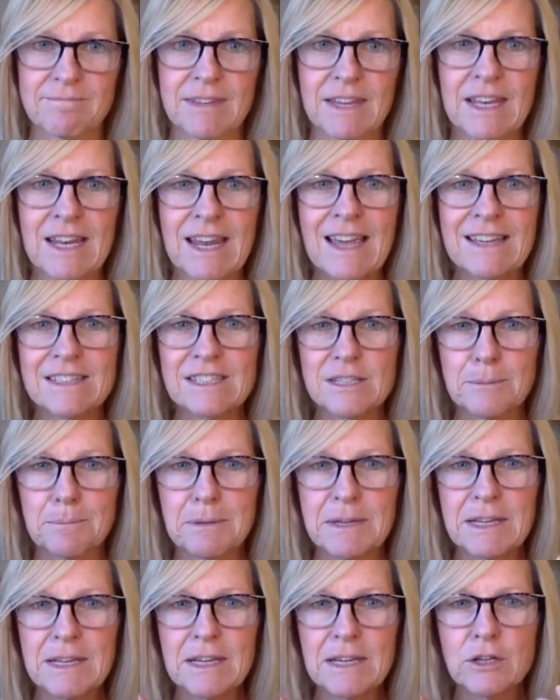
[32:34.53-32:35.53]
It has to
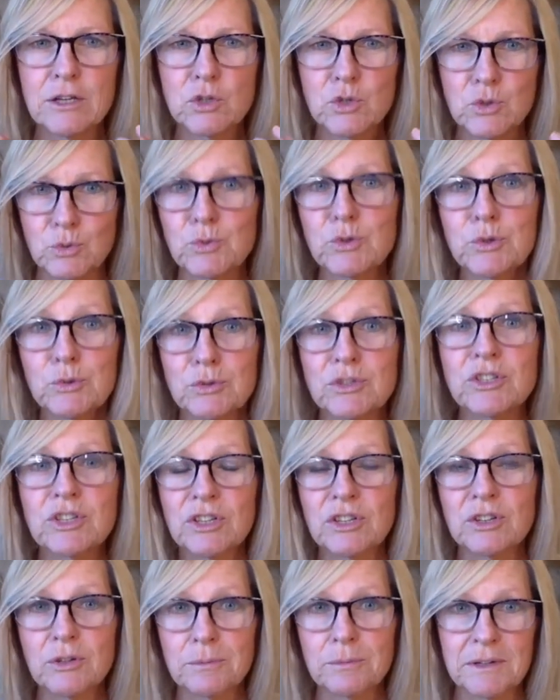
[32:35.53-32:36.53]
be true to
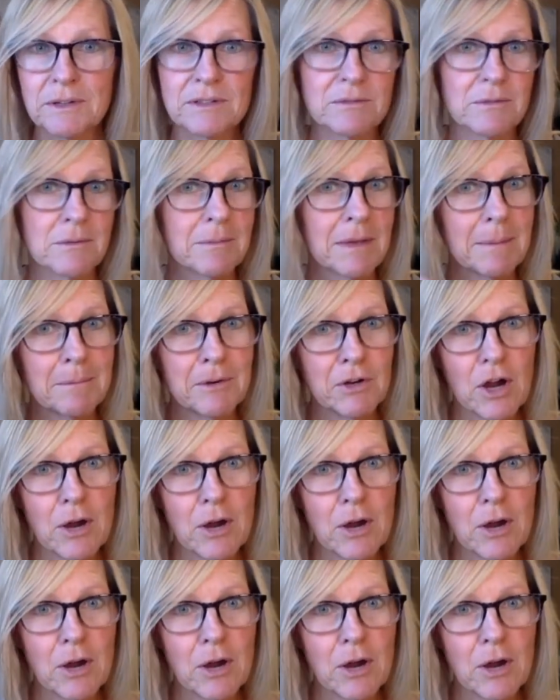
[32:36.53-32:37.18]
you, because remember,